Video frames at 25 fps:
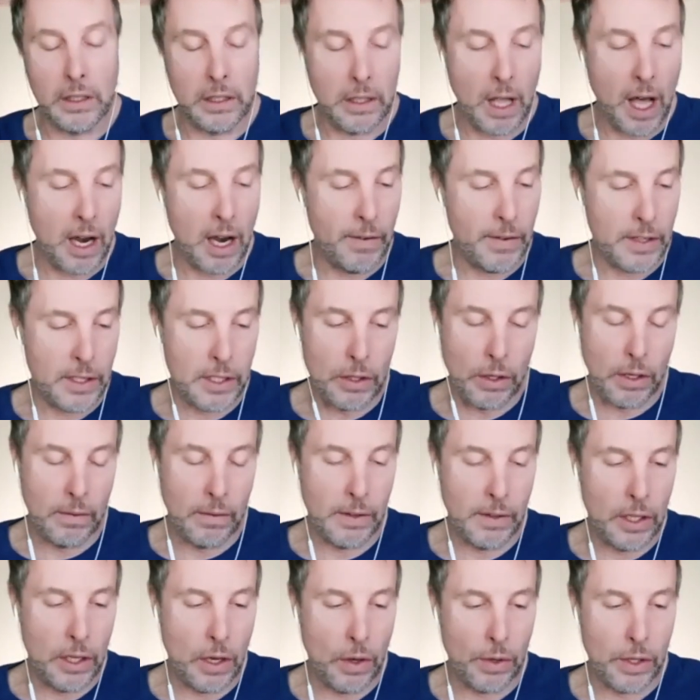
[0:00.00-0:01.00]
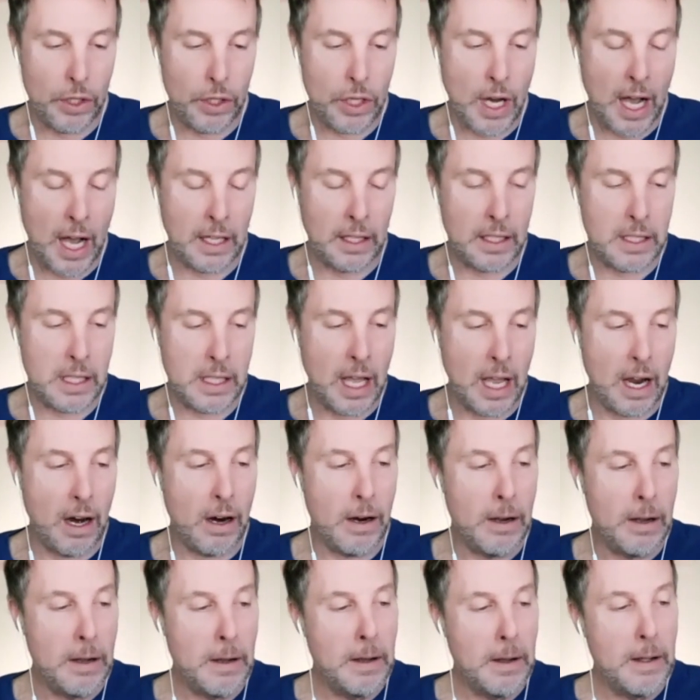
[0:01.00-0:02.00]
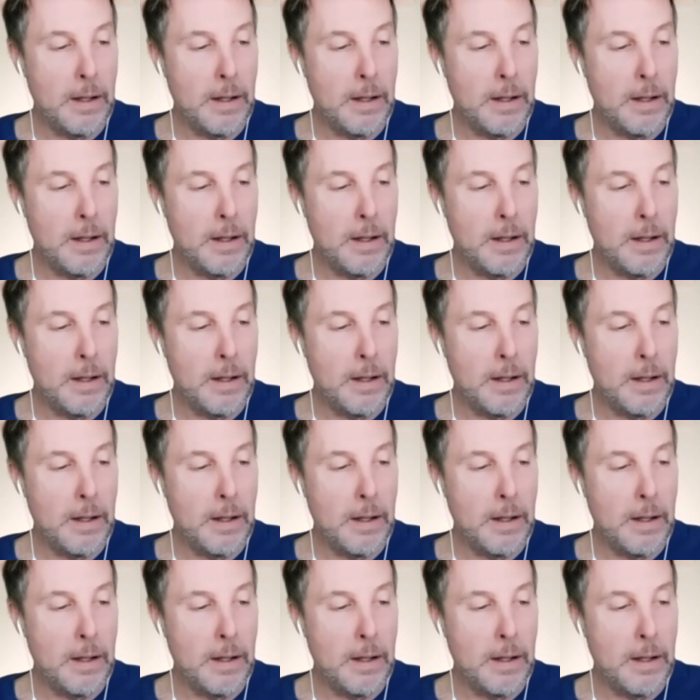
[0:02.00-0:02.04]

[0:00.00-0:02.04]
A lot of us don't even know the child is there